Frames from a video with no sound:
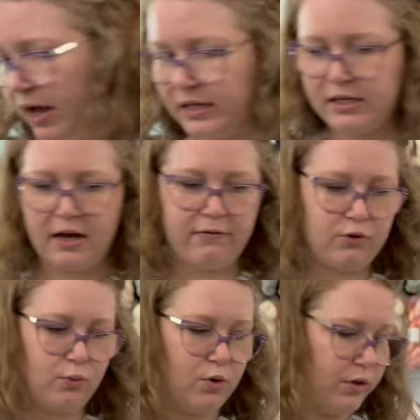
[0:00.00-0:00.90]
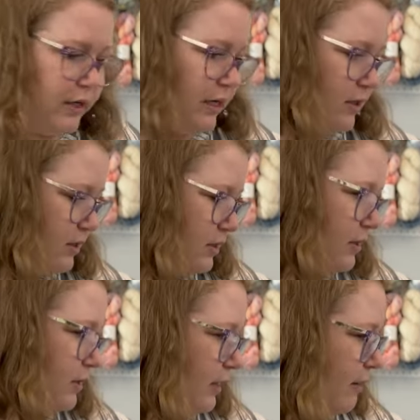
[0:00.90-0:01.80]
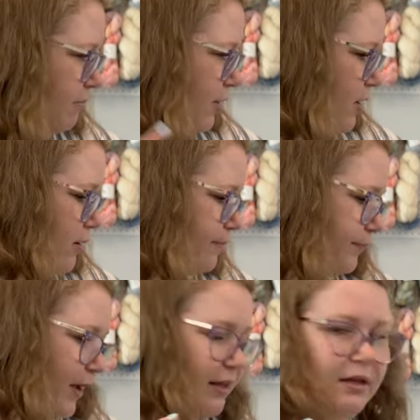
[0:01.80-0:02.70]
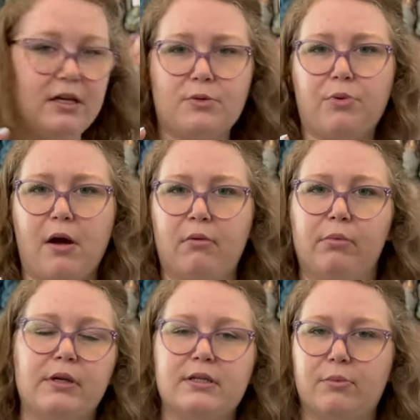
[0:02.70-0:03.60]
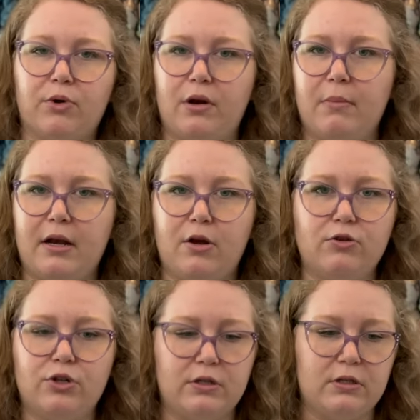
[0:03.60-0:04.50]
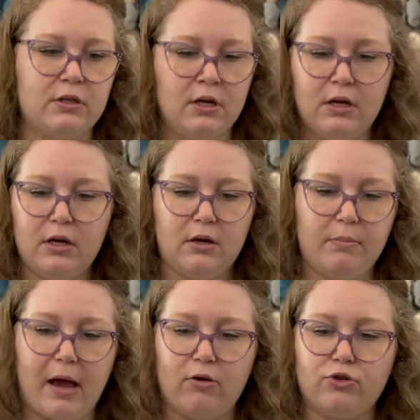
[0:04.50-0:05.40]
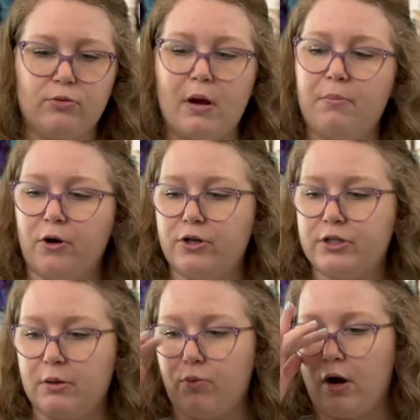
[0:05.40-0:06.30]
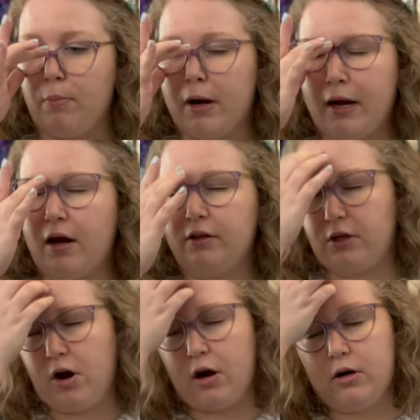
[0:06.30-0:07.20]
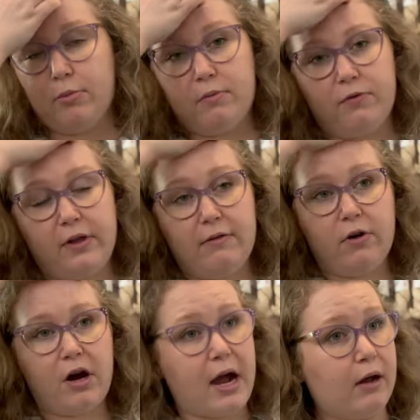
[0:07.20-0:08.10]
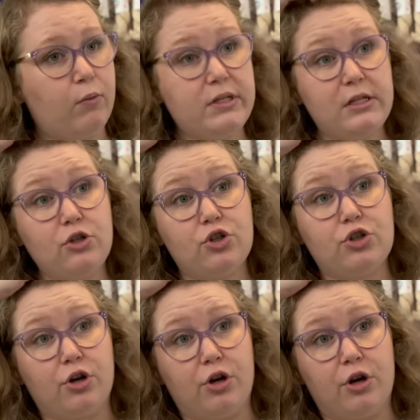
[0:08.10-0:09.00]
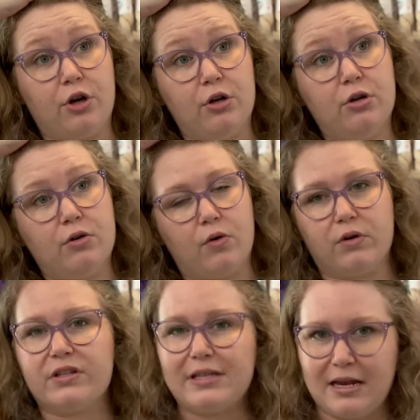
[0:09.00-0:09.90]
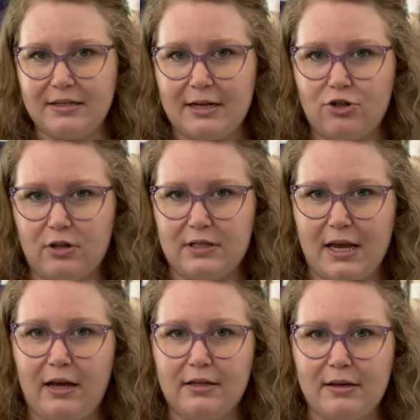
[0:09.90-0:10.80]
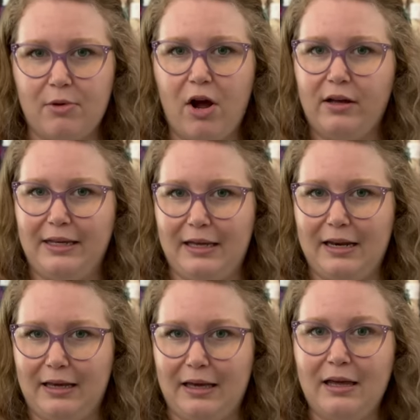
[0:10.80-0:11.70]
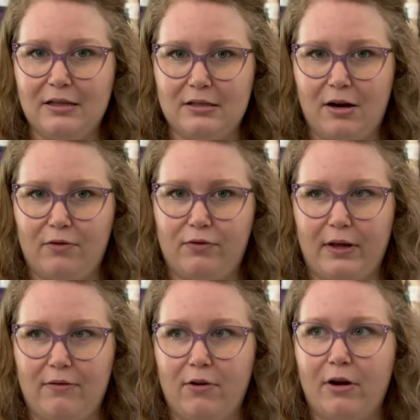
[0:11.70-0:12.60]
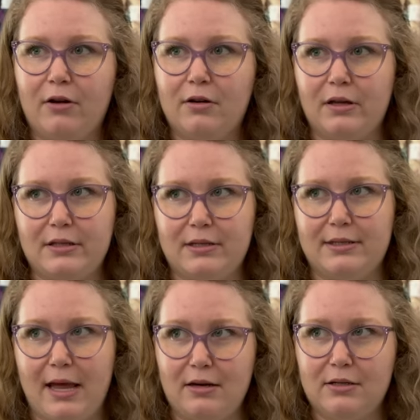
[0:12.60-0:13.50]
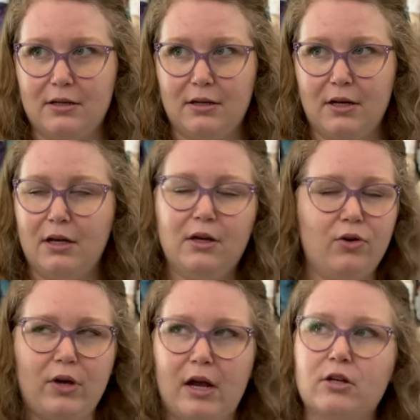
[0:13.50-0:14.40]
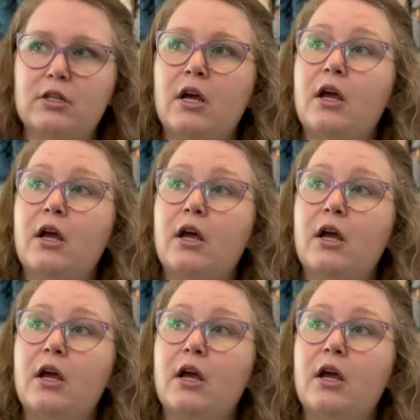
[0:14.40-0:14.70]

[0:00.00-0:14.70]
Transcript: a Tuft Woolens lip balm. I think it's probably somewhere in my notions pouch or my purse somewhere, but I got the cardamom flavor. I wasn't sure, or scent I should say, because I'm not eating it. It's not a flavor, it's a scent. Who cares?